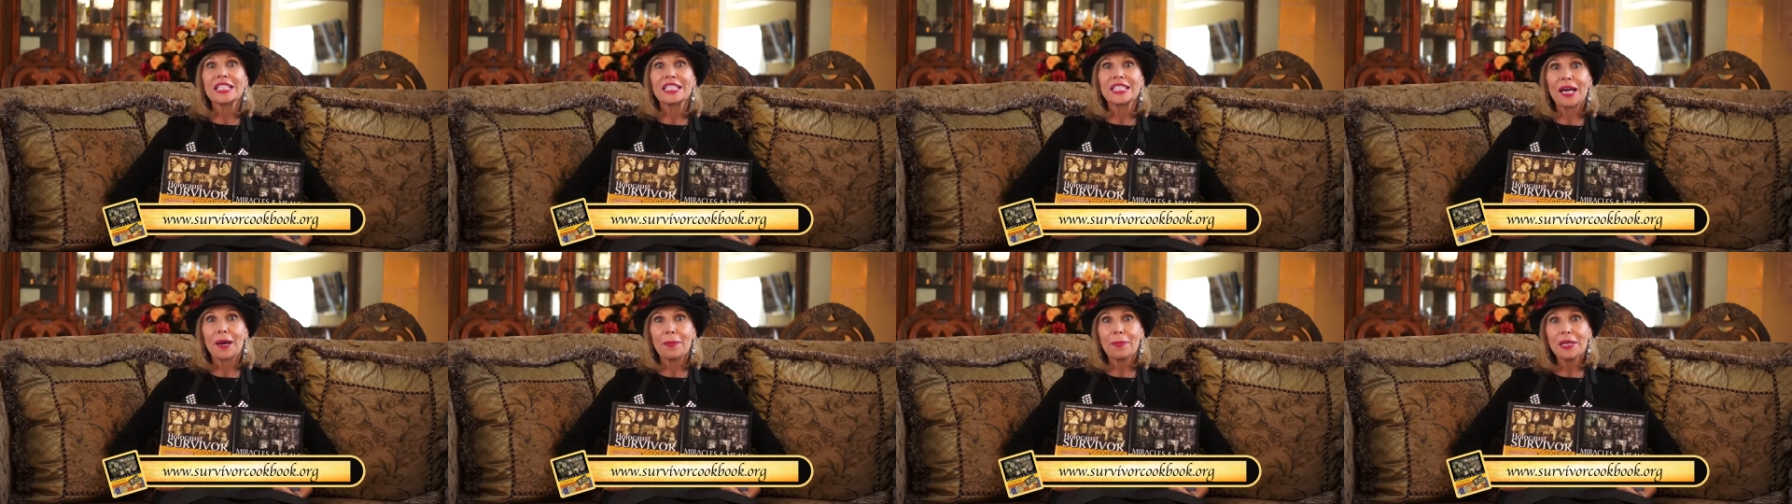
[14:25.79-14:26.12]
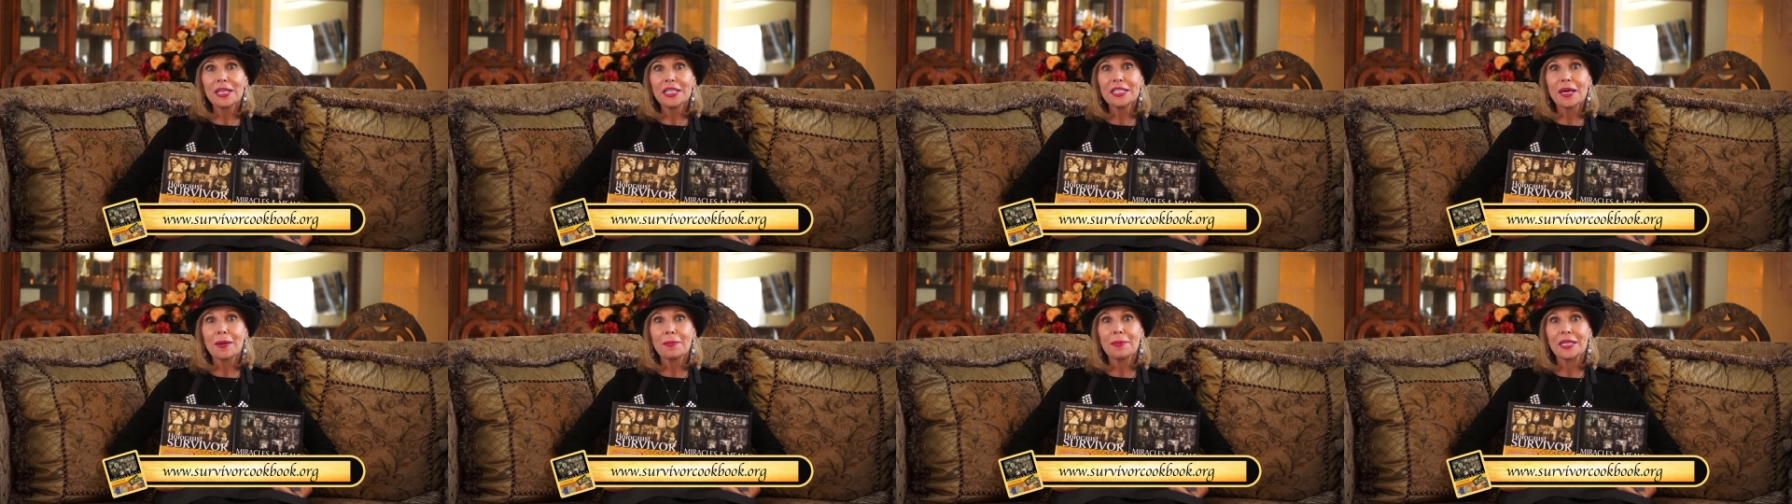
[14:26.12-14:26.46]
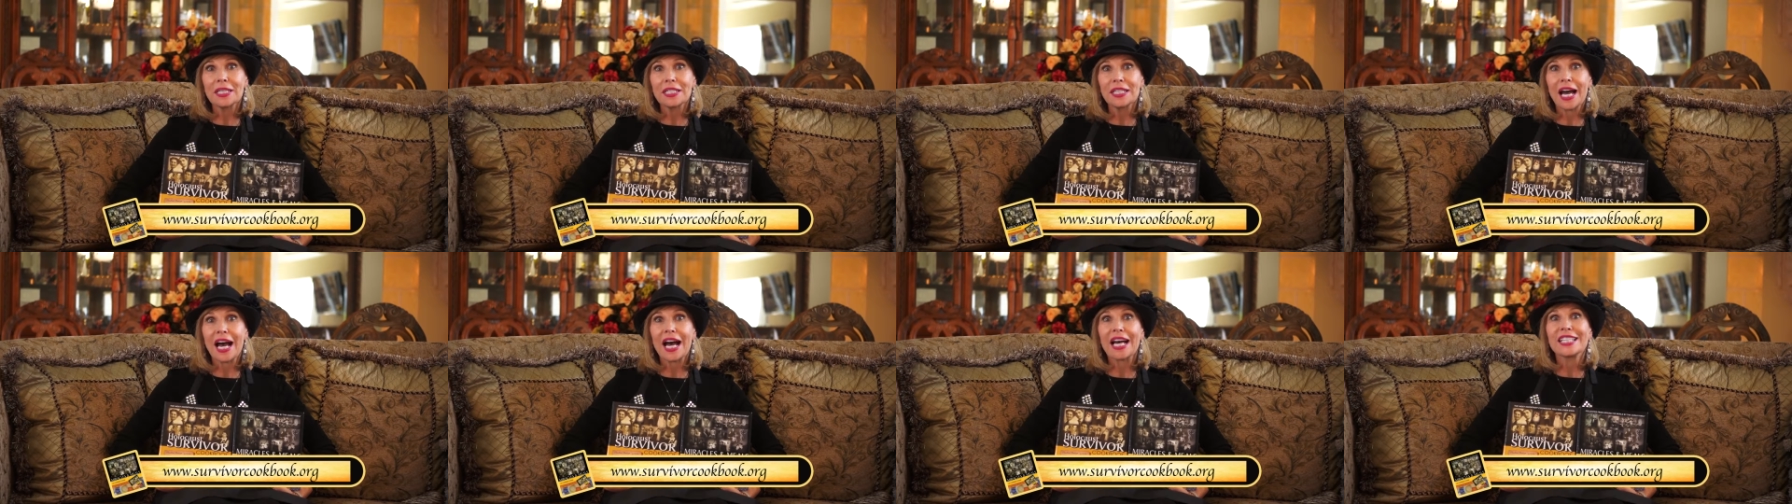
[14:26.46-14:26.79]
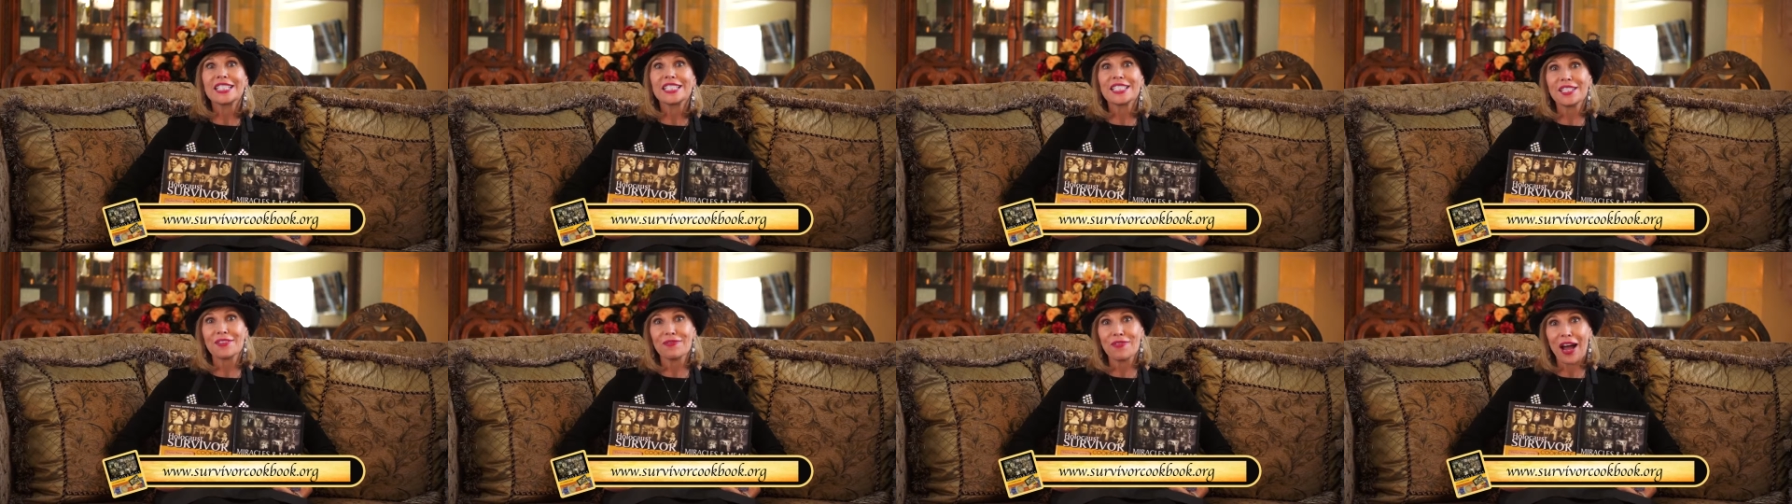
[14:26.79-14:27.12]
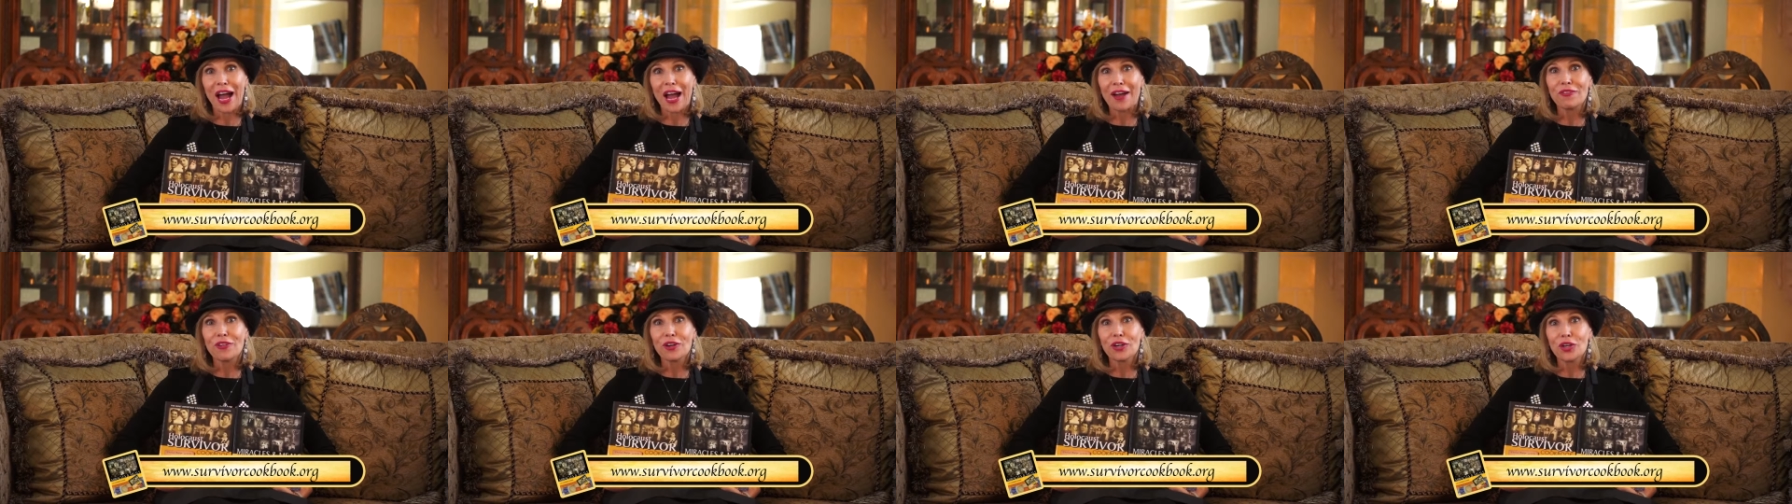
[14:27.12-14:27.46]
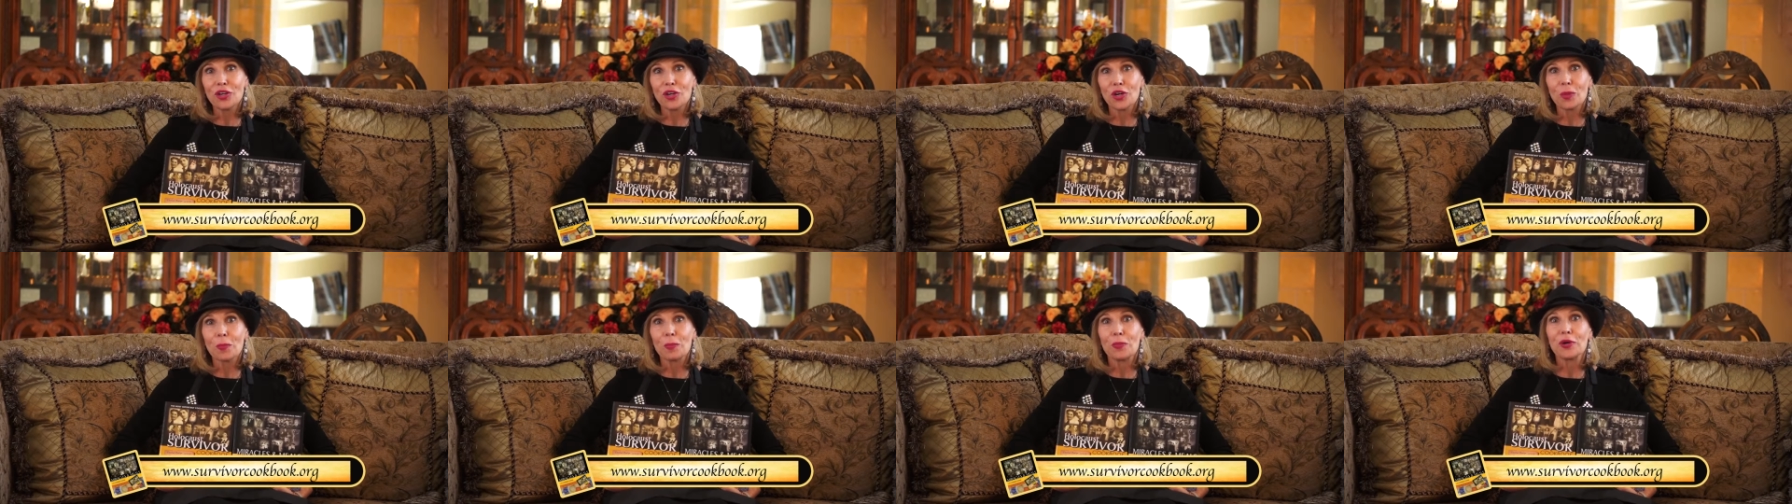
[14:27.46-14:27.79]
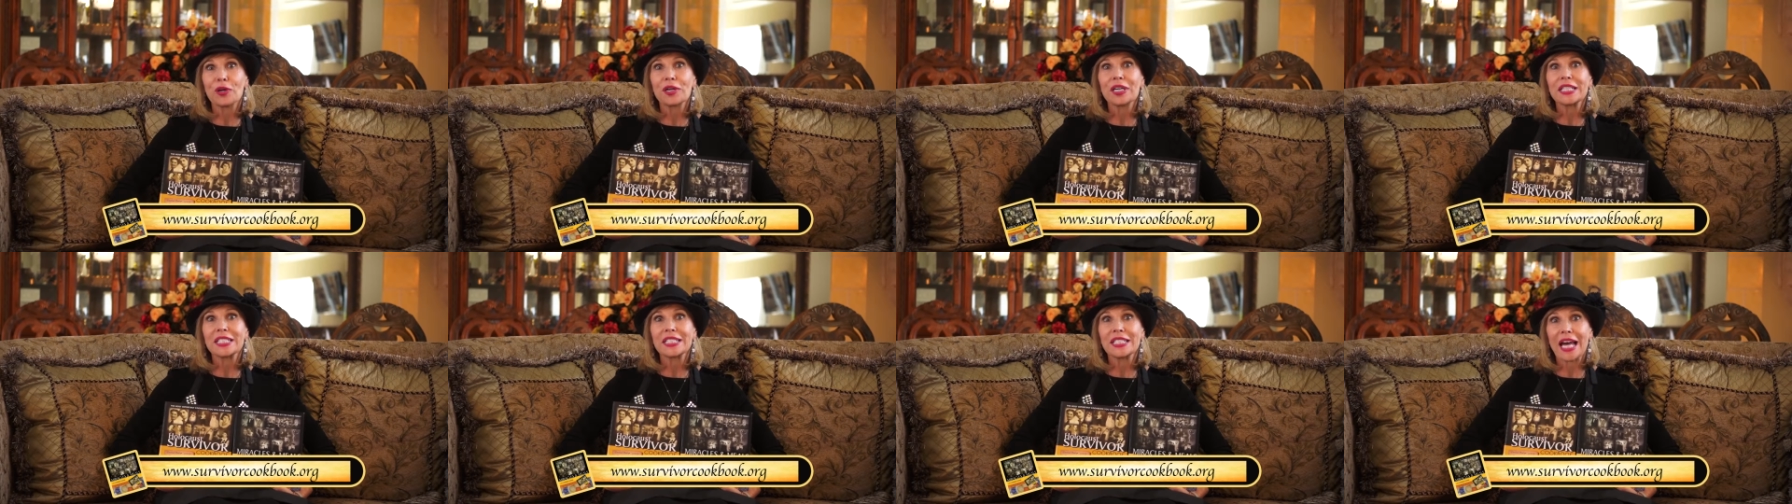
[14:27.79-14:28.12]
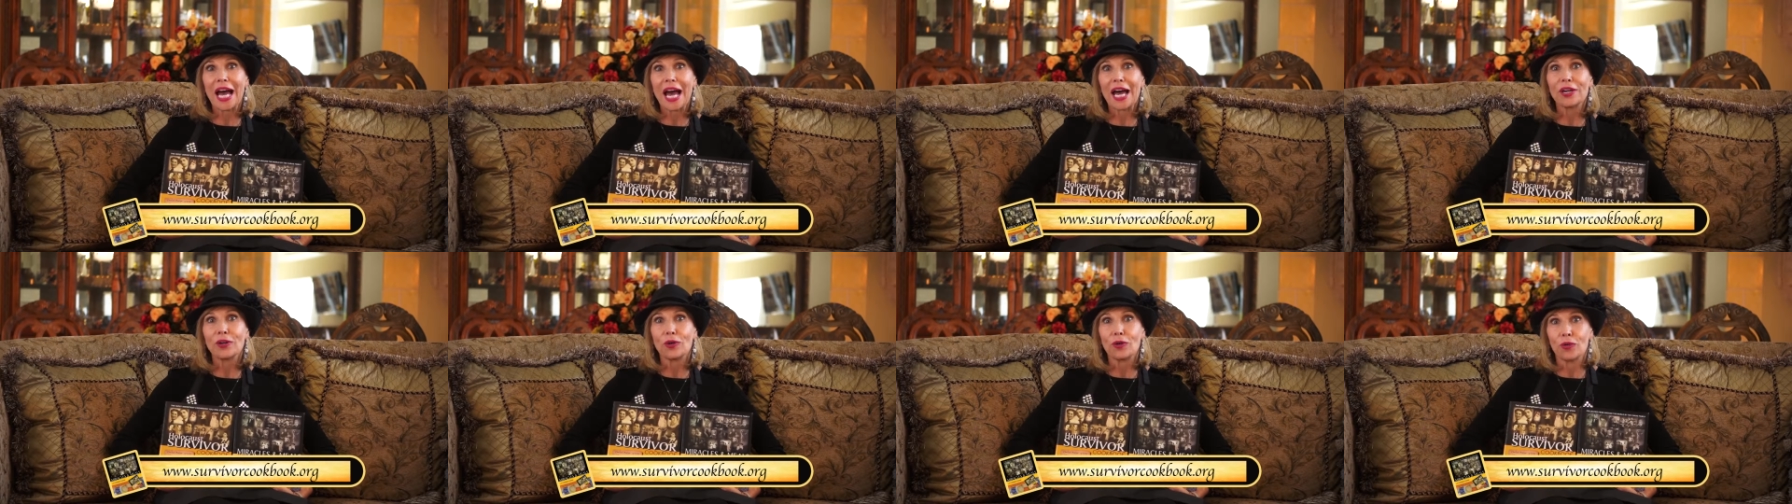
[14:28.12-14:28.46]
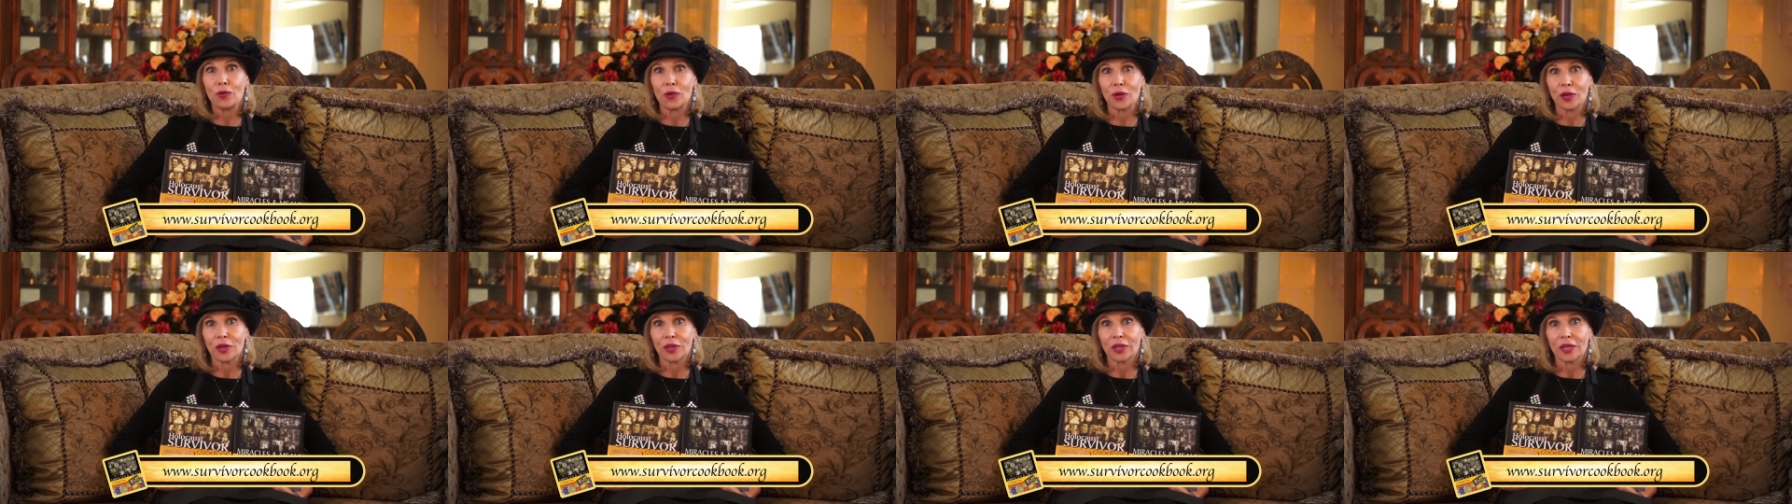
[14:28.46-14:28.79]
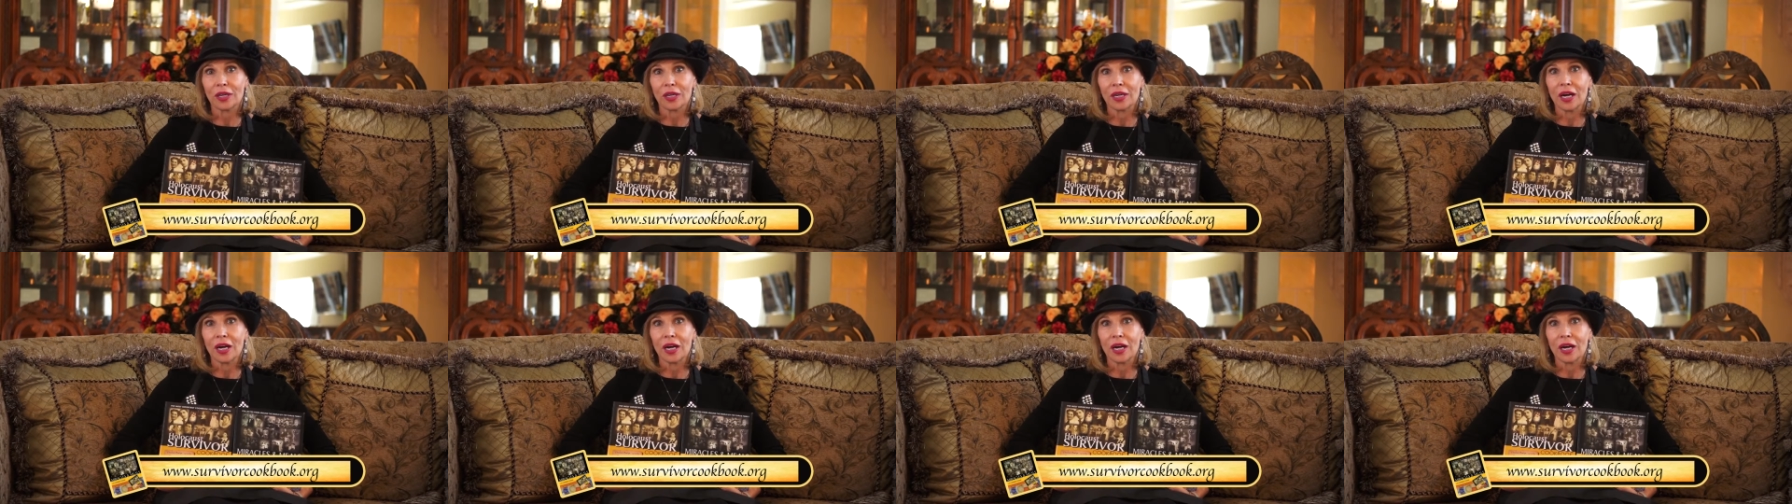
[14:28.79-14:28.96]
www.survivorcookbook.org.